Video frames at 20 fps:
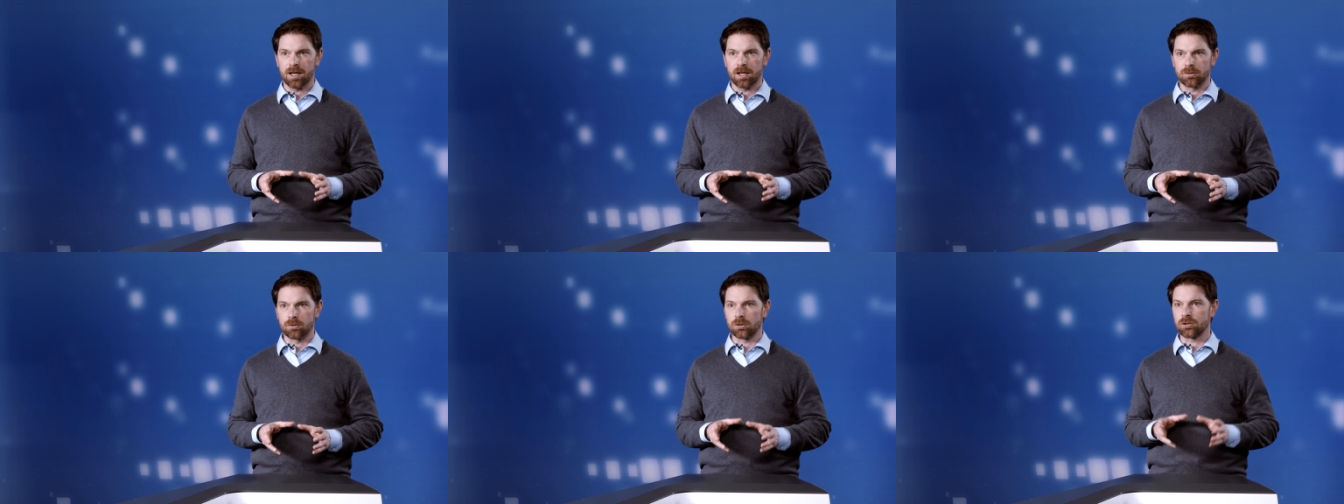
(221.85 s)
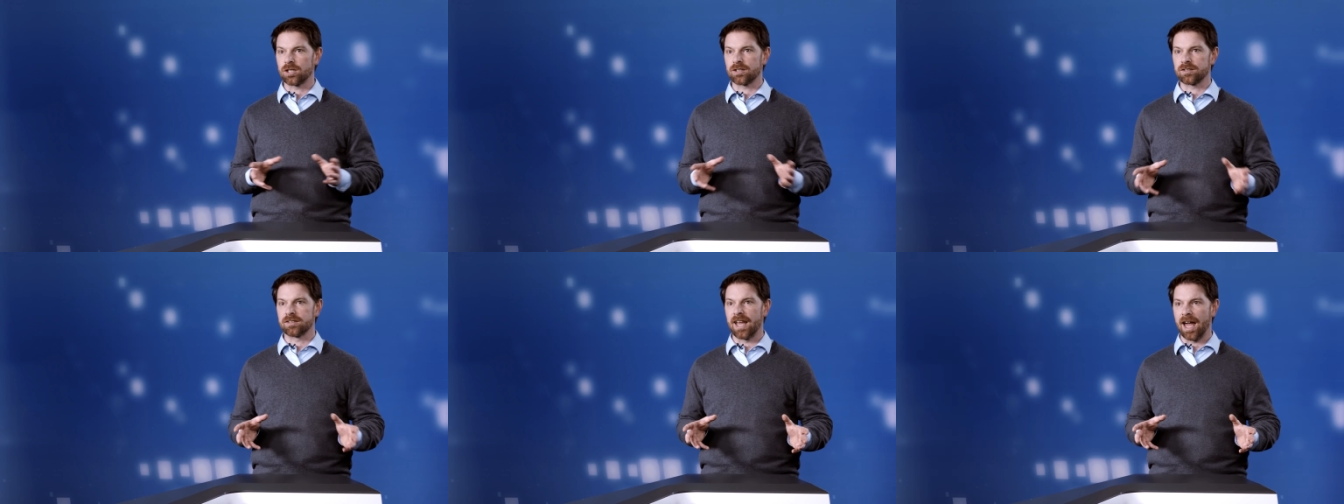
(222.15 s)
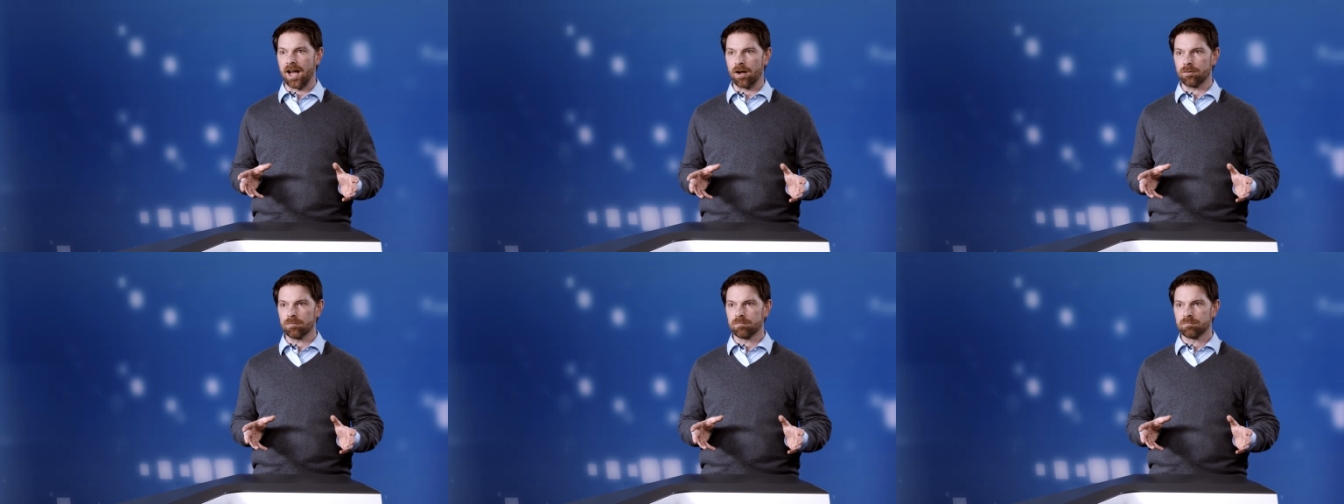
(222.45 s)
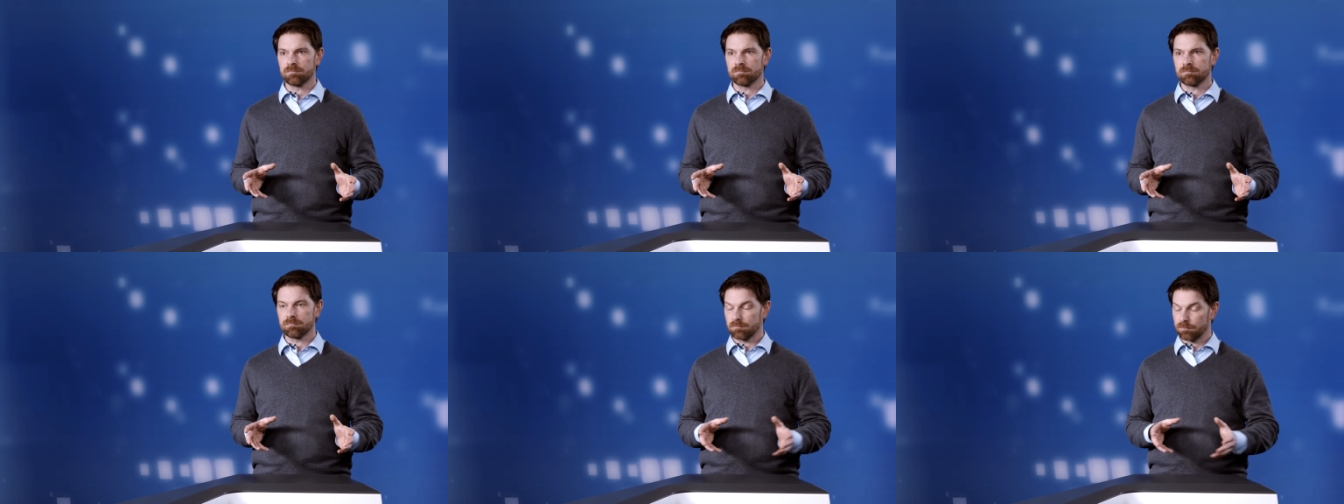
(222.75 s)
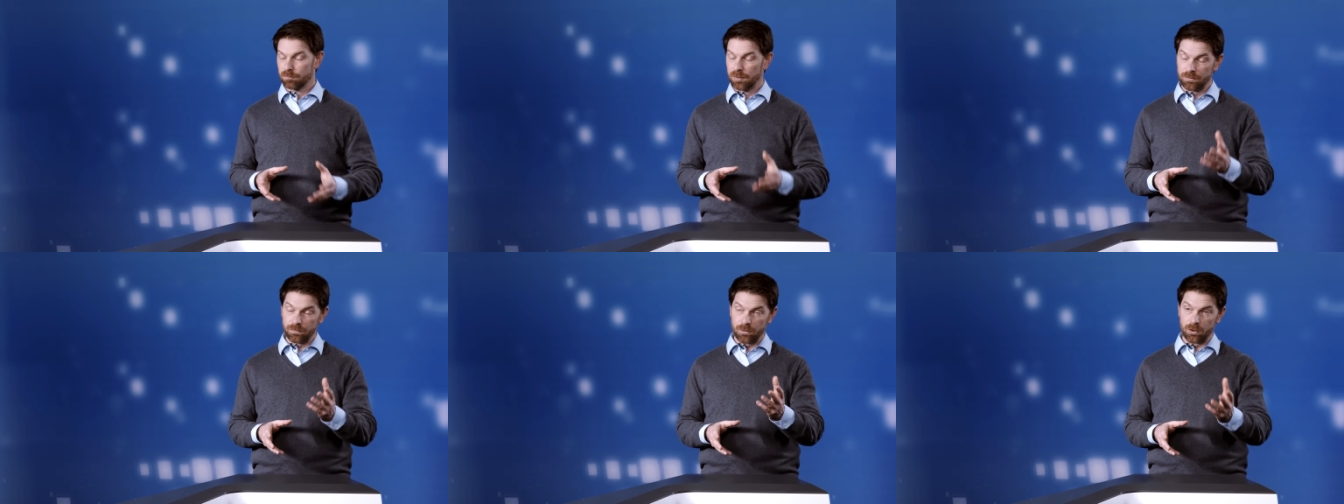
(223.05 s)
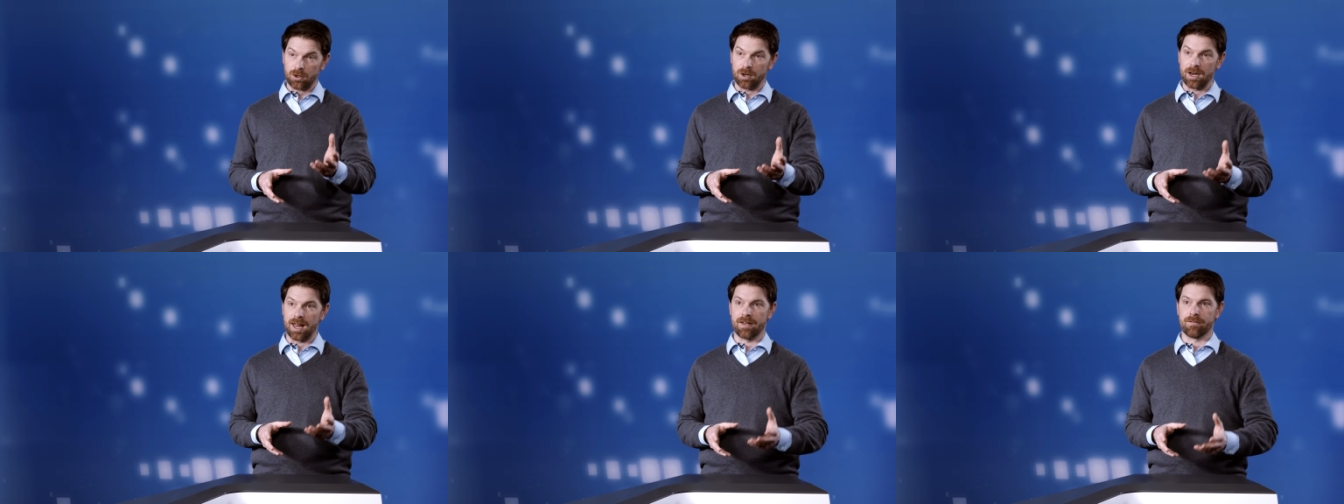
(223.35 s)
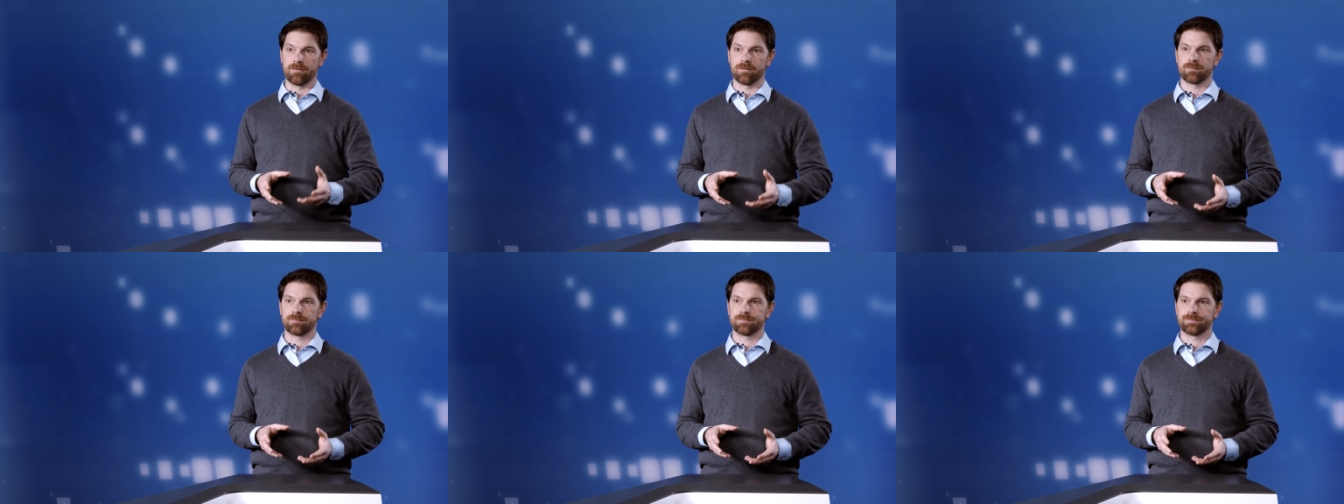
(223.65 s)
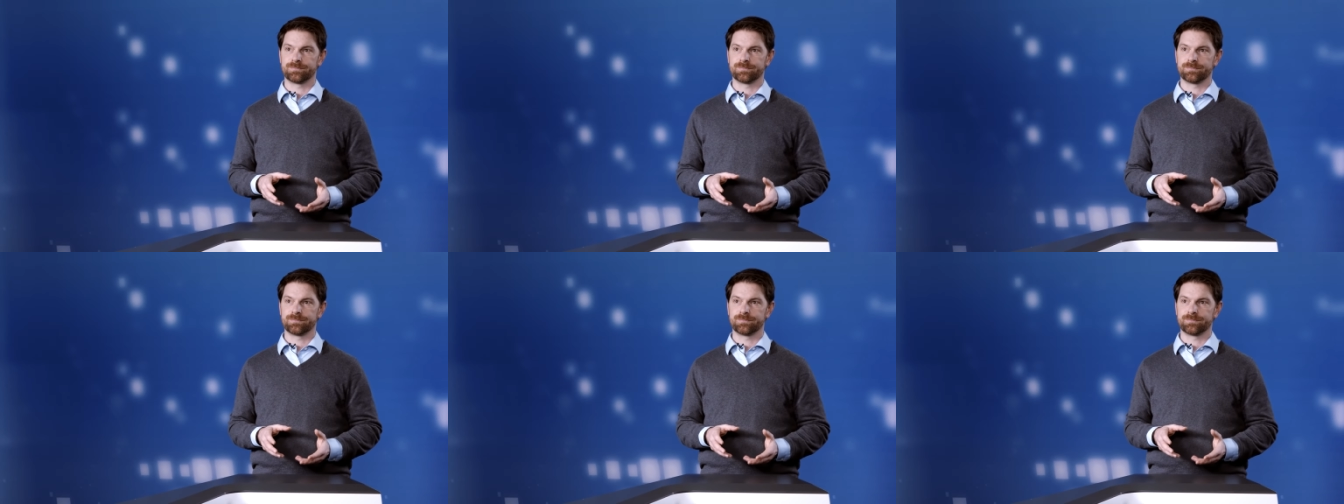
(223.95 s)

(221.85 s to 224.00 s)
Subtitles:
not just now, but for your life.